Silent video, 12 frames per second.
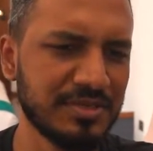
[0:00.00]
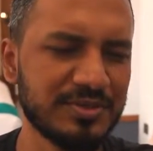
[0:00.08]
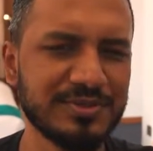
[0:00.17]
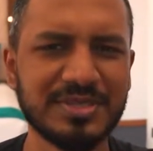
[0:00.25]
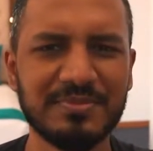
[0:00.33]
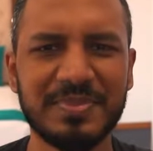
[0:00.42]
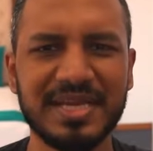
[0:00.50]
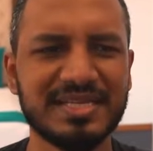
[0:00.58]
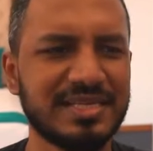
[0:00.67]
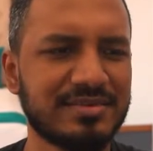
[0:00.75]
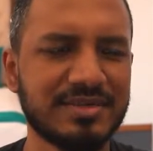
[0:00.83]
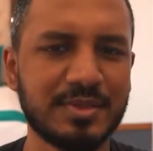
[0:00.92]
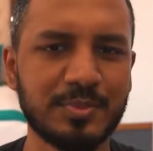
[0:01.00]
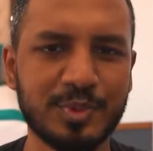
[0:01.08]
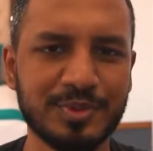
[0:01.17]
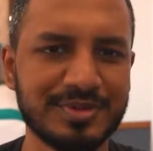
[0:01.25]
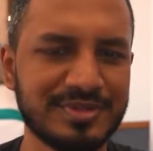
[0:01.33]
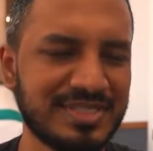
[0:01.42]
do some painting, read
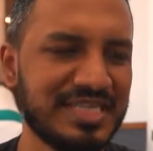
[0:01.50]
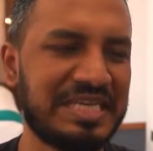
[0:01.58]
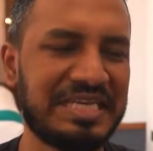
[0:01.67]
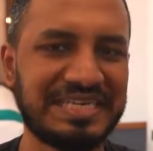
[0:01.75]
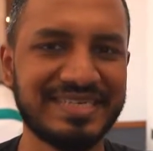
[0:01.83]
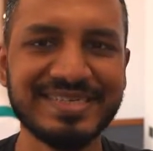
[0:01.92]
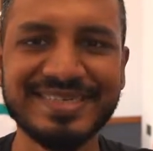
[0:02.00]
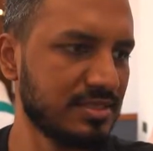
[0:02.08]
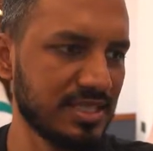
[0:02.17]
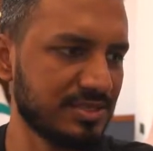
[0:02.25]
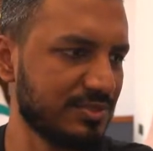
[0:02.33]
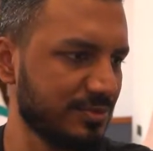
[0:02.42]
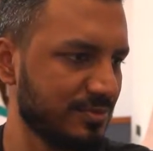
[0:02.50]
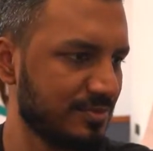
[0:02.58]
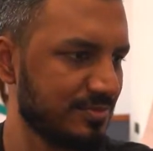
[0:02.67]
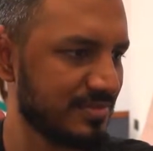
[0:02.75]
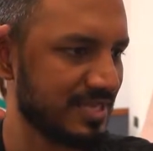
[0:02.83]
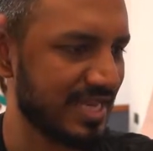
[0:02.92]
books, eat, just to
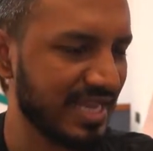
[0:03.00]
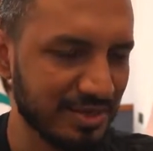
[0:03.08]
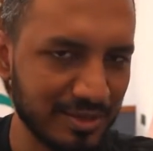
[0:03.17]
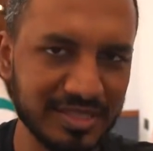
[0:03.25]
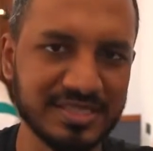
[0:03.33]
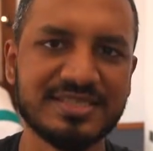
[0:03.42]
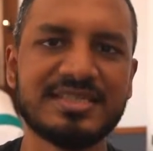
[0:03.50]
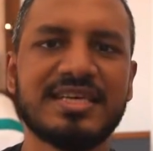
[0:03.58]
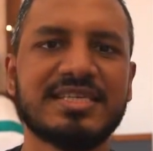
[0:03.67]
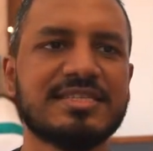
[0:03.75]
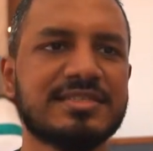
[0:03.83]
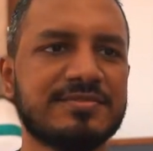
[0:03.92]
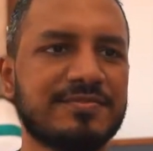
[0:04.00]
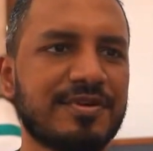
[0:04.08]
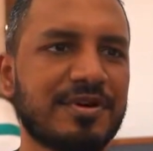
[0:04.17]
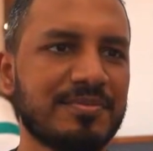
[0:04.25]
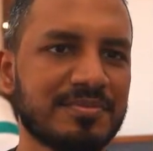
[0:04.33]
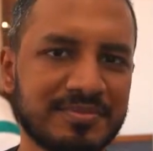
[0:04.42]
get all the stress
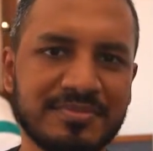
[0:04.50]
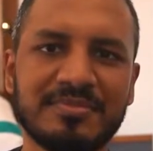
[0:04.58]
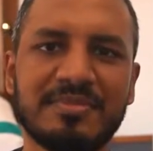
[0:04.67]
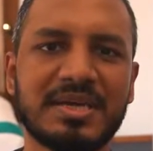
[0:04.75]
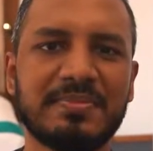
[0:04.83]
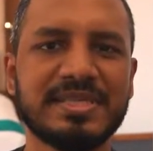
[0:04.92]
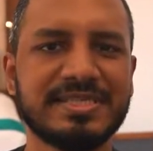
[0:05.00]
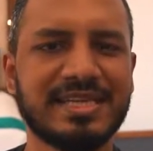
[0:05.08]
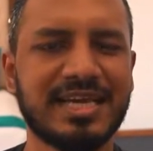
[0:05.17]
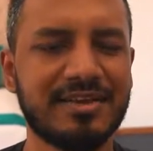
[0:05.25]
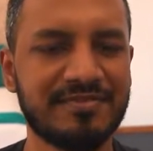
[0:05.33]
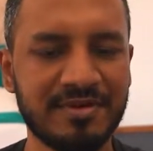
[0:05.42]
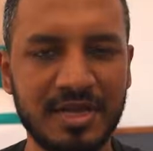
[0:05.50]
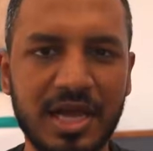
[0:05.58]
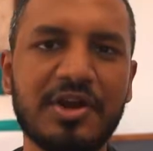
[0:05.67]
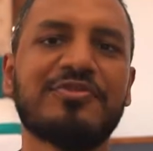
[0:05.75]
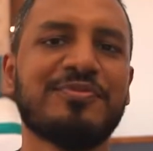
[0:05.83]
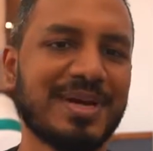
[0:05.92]
from my busy life
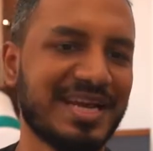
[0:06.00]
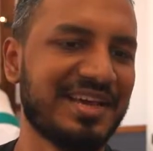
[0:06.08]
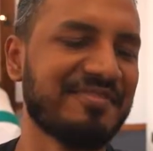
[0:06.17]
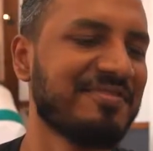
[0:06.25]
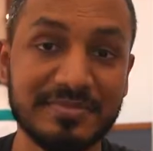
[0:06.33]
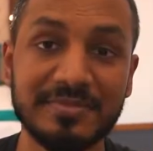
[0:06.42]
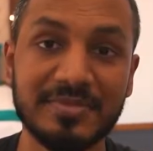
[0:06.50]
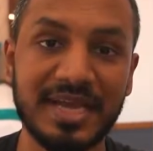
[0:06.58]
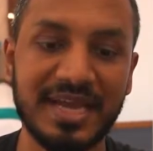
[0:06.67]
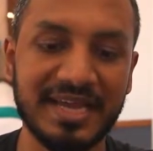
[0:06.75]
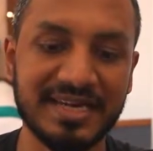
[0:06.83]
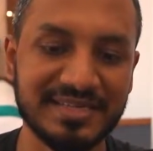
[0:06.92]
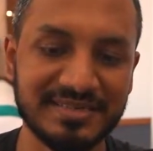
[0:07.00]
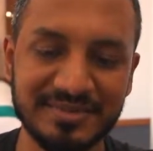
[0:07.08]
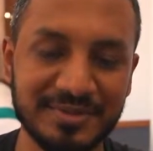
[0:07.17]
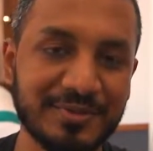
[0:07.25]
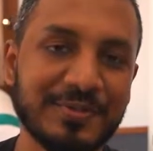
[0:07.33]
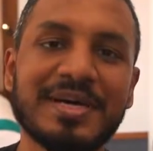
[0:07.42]
out of my life. And
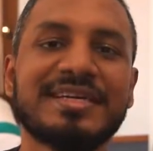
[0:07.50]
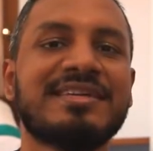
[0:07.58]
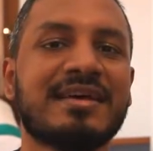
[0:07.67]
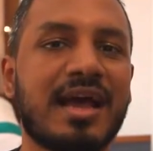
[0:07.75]
you know what?